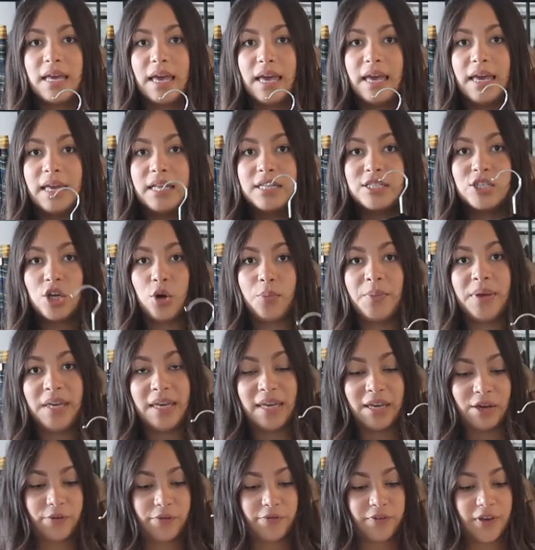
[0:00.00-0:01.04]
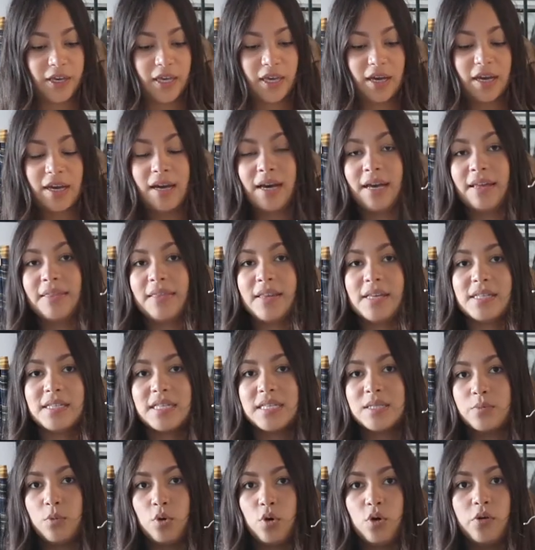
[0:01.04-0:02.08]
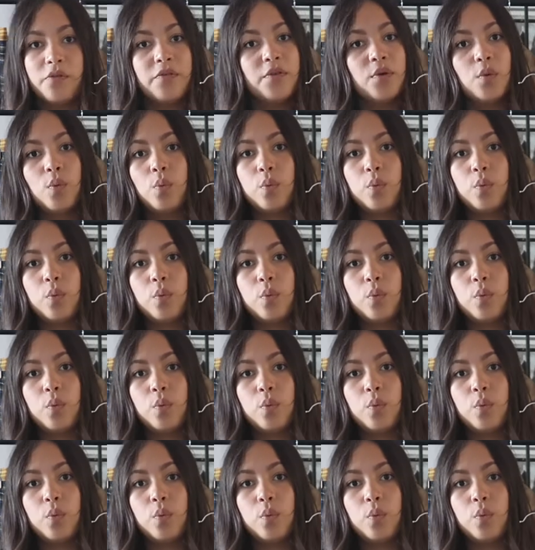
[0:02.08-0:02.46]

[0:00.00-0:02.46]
a Tommy Hilfiger, and this is more of a